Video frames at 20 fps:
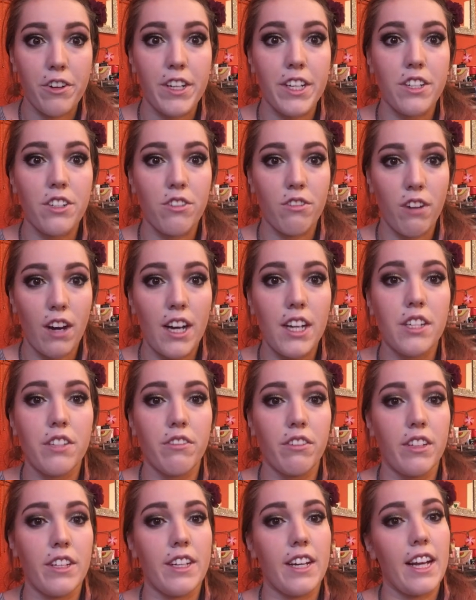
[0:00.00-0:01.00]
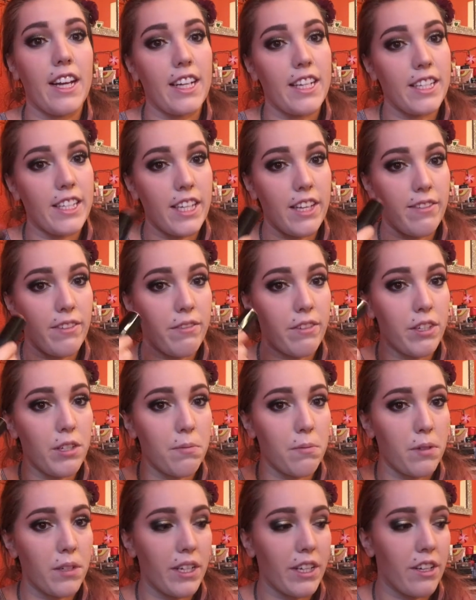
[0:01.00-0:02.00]
It dries really nice even when
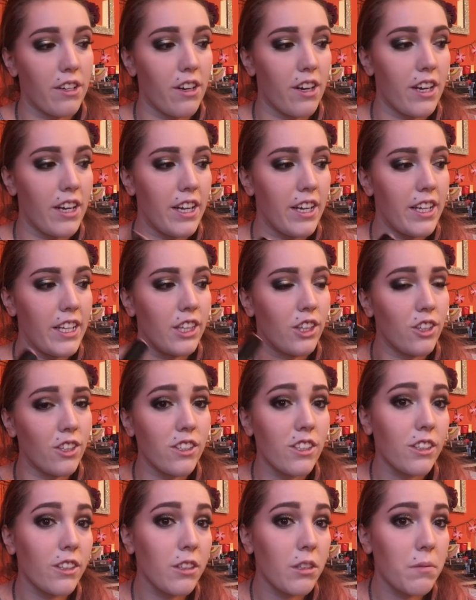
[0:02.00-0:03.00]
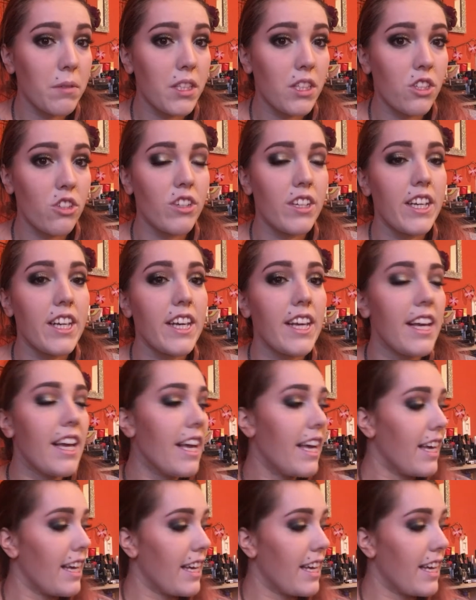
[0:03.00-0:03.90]
you're putting it on, and it looks a little bit streaky.